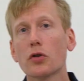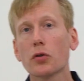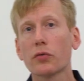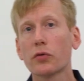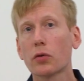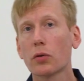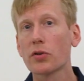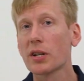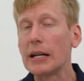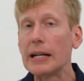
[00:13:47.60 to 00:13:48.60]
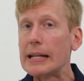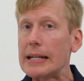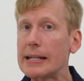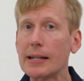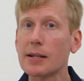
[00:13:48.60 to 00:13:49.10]
So, of course,
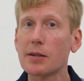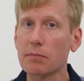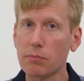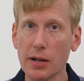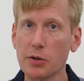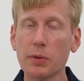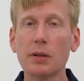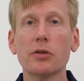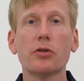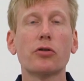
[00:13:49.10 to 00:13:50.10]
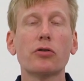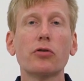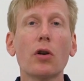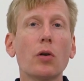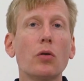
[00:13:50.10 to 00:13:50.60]
since, as we just
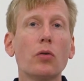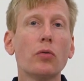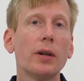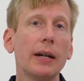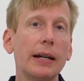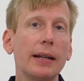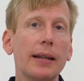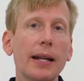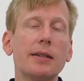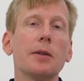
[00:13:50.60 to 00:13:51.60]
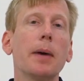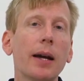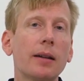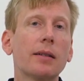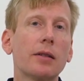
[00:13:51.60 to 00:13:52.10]
showed, that
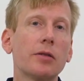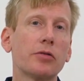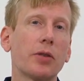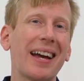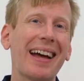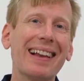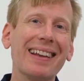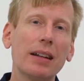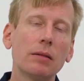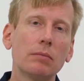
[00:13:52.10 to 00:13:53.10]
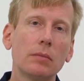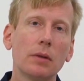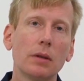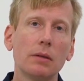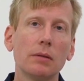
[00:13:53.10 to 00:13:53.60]
demand curve for Helen
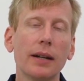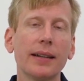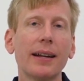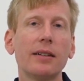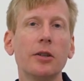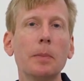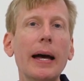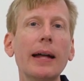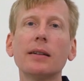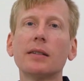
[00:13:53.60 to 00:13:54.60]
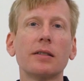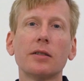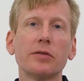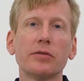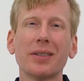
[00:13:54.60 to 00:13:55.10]
and that demand
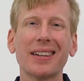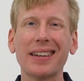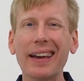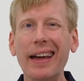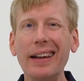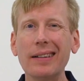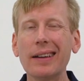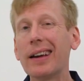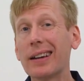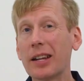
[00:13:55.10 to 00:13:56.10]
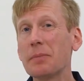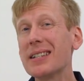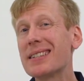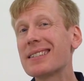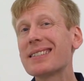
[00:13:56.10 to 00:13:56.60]
curve for Ken can
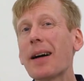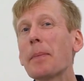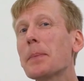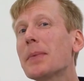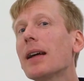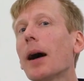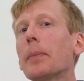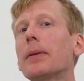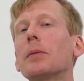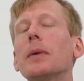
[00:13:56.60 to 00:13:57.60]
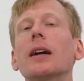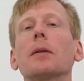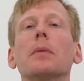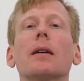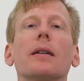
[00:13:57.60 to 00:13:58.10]
be summed up to make
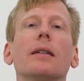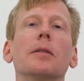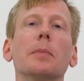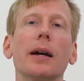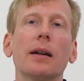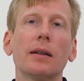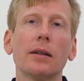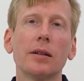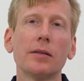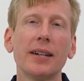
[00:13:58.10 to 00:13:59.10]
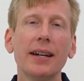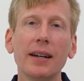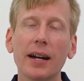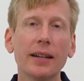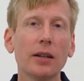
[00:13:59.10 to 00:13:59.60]
a market demand curve,
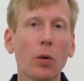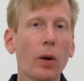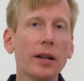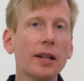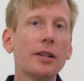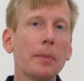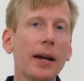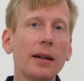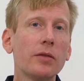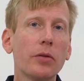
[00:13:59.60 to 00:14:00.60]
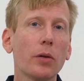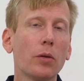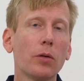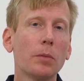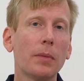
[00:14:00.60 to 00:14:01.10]
and the quantity demanded for the
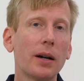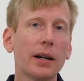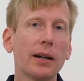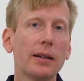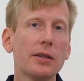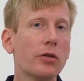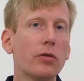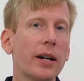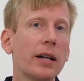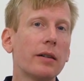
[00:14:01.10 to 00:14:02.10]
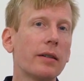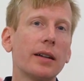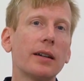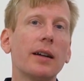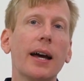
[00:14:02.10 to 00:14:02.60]
whole market is greater
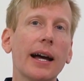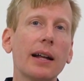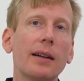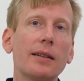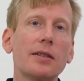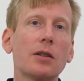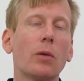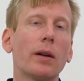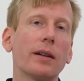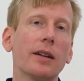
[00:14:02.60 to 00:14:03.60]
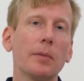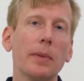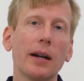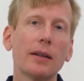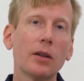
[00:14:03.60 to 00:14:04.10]
than Helen's quantity
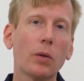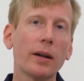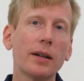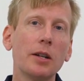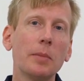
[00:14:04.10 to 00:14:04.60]
demanded. The quantity